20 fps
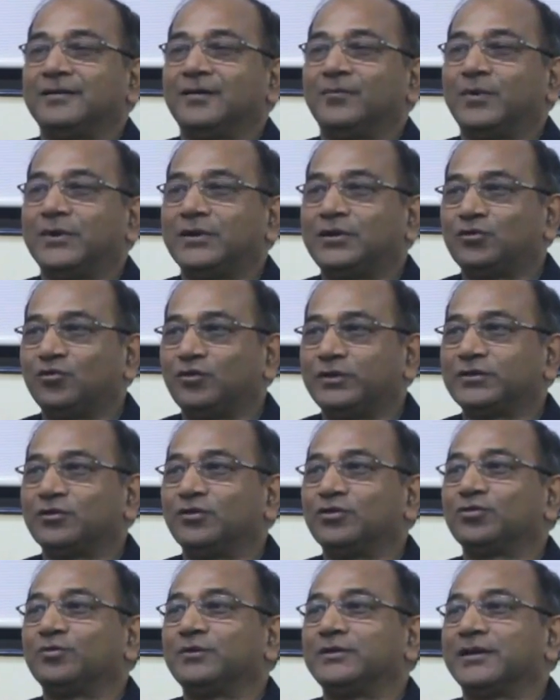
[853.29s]
The number
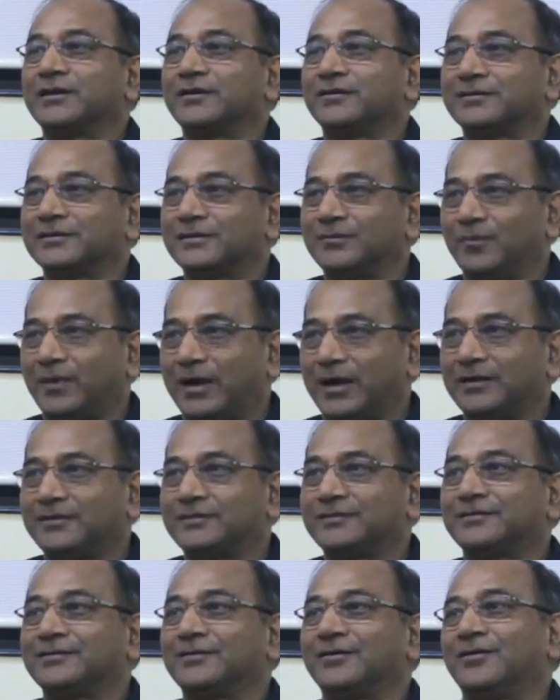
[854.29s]
2 is going to be inaugurated in
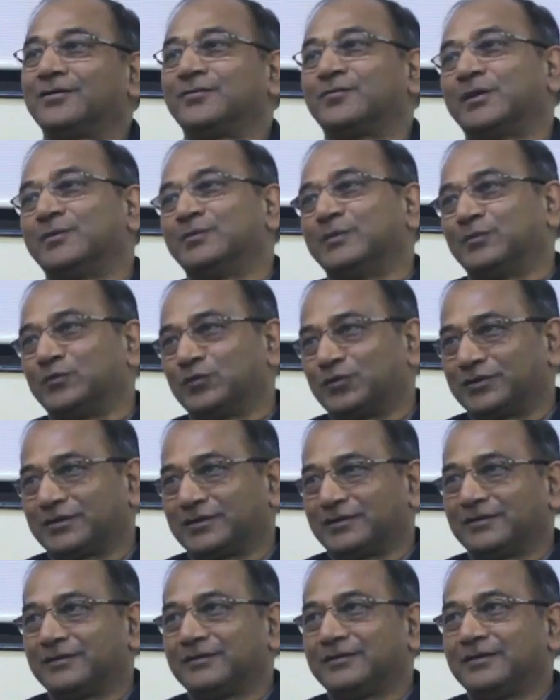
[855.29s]
March on
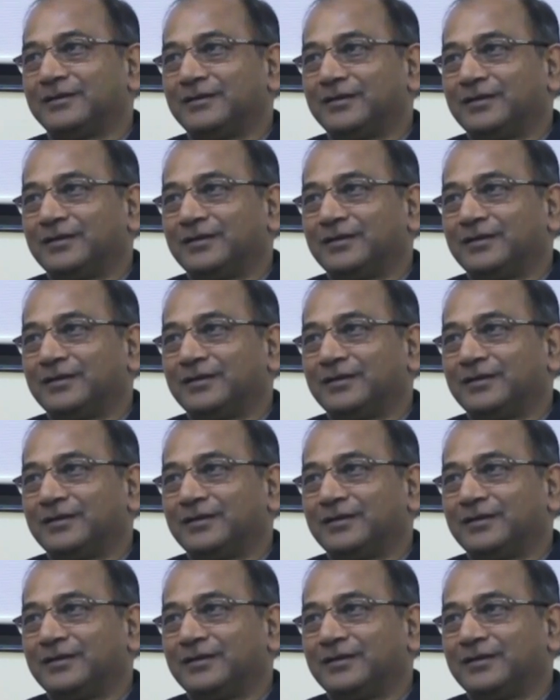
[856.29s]
Brahmaputra.